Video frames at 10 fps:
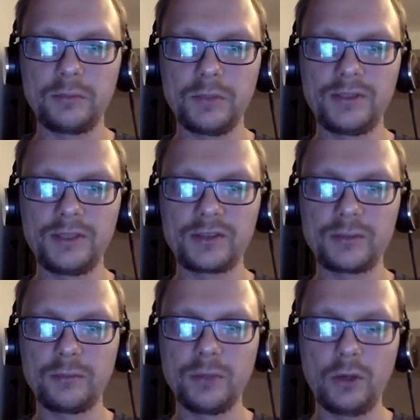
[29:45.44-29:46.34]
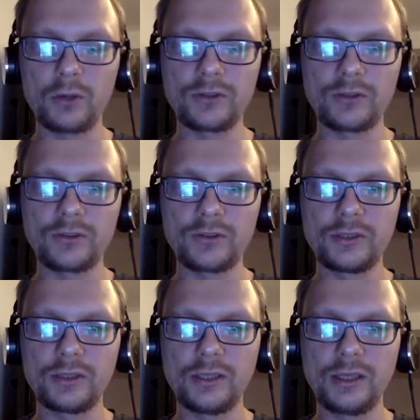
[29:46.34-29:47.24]
takes a box,
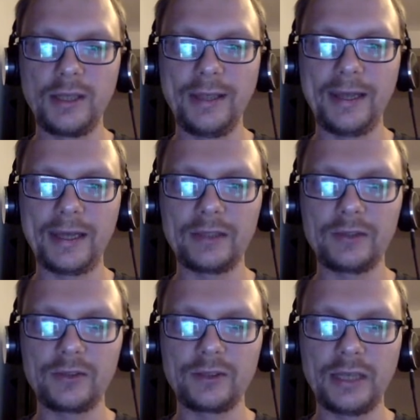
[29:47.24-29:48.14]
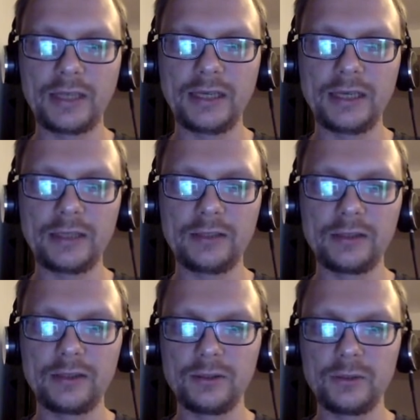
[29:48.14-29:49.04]
and again,
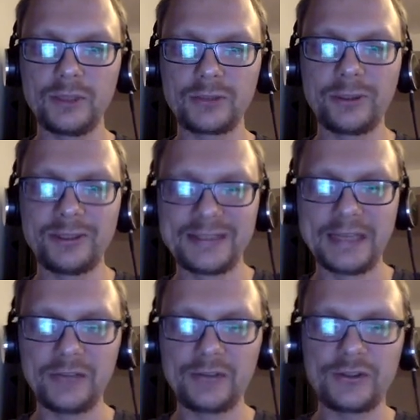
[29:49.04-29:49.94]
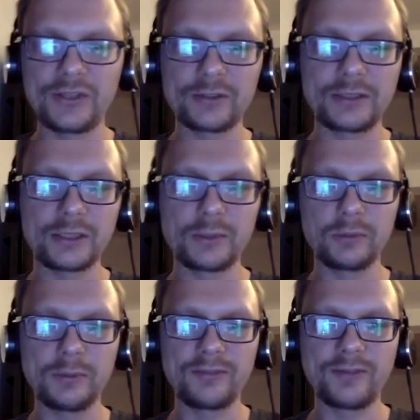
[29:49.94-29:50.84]
you might already guess, the second argument
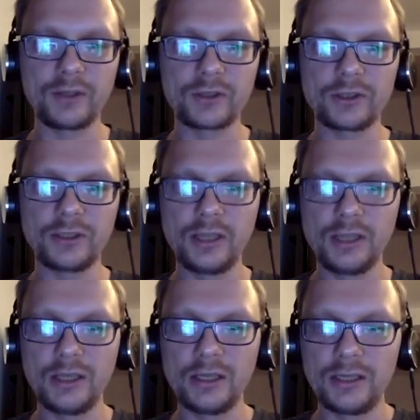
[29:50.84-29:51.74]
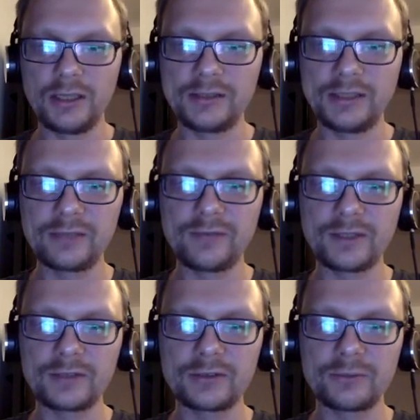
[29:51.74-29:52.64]
will be a function, and that
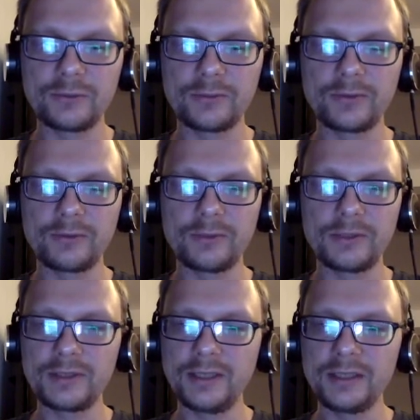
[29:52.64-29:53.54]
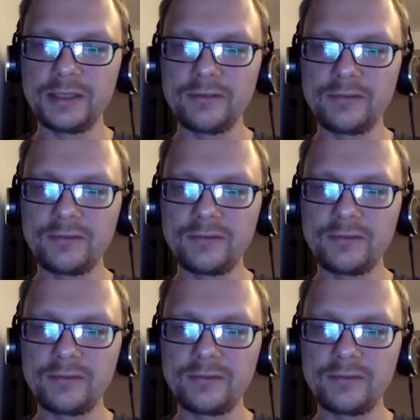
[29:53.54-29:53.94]
function will take an